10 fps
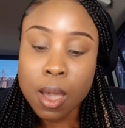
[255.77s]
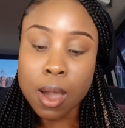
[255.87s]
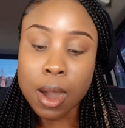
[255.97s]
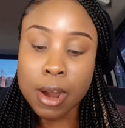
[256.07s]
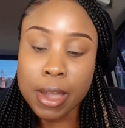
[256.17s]

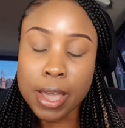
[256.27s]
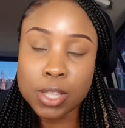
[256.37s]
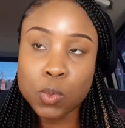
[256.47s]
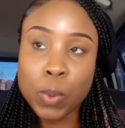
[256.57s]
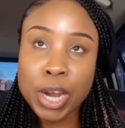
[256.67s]
All right,
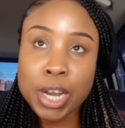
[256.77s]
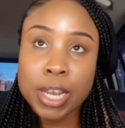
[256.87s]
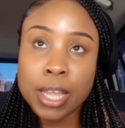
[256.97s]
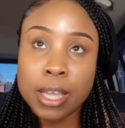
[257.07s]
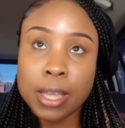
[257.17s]
where
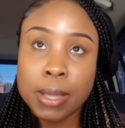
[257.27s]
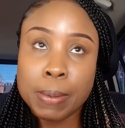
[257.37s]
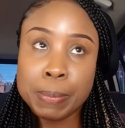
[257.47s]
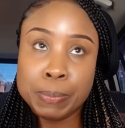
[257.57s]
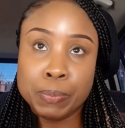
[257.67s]
the
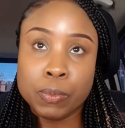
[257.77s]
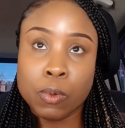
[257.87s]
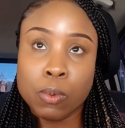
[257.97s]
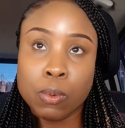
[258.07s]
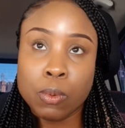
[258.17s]

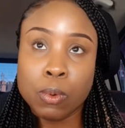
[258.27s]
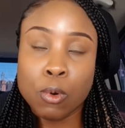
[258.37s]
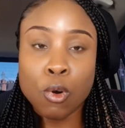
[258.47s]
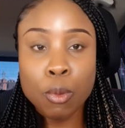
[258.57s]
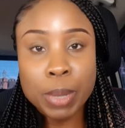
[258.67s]

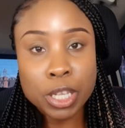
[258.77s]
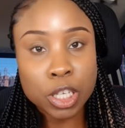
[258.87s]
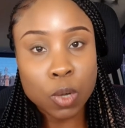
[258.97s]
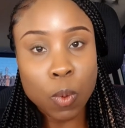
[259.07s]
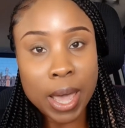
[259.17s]

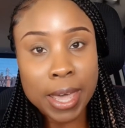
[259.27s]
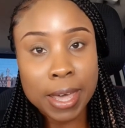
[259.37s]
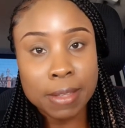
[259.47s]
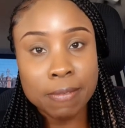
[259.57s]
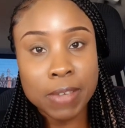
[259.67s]

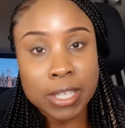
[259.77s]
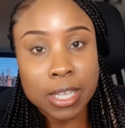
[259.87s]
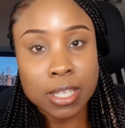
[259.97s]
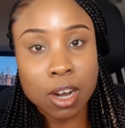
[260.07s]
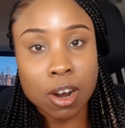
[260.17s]
OBGYN
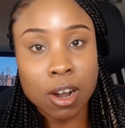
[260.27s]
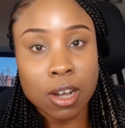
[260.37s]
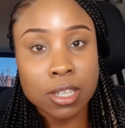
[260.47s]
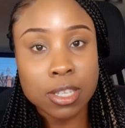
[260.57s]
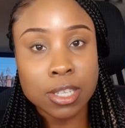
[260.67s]
visits are
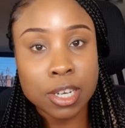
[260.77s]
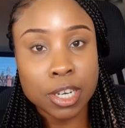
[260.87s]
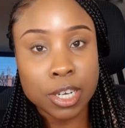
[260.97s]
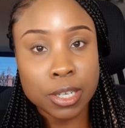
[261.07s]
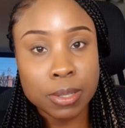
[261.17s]

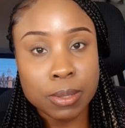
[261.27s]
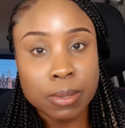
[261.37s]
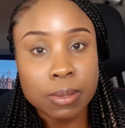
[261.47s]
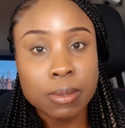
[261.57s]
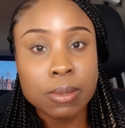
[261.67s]
concerned,
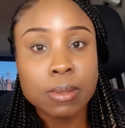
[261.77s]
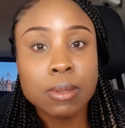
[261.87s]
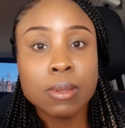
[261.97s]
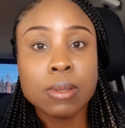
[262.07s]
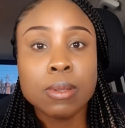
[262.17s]

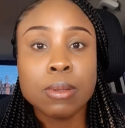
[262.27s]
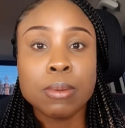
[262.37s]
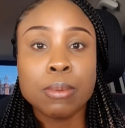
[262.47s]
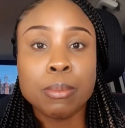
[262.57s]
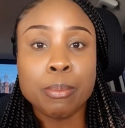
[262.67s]

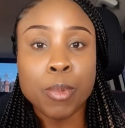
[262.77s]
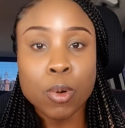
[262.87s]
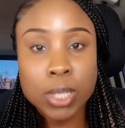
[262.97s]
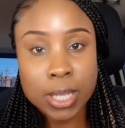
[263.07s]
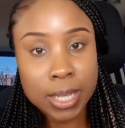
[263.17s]

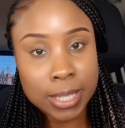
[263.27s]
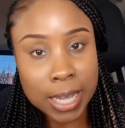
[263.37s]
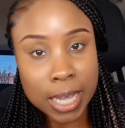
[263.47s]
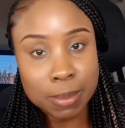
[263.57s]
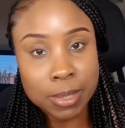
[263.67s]
most of the
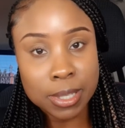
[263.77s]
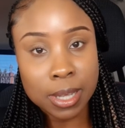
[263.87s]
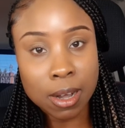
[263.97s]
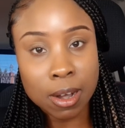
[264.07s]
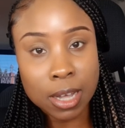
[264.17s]
times
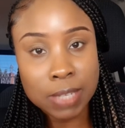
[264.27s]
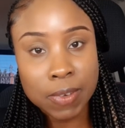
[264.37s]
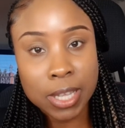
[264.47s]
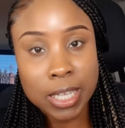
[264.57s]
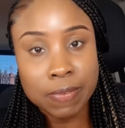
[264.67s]
the cost
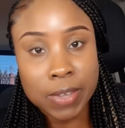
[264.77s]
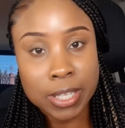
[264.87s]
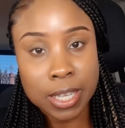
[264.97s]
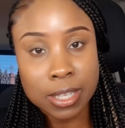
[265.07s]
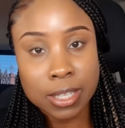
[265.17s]
for these
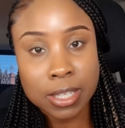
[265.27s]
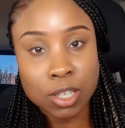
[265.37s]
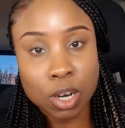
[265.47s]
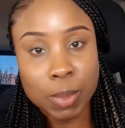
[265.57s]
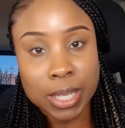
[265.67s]
visits
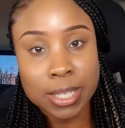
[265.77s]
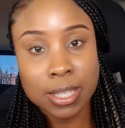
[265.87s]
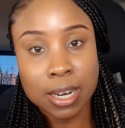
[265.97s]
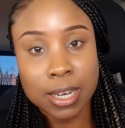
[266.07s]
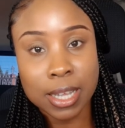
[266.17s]
normally
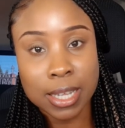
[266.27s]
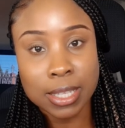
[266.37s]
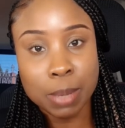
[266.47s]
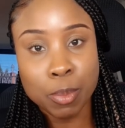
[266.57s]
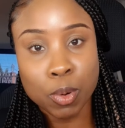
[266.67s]
start at
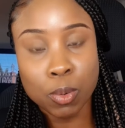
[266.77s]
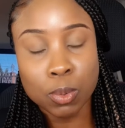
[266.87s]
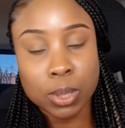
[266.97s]
about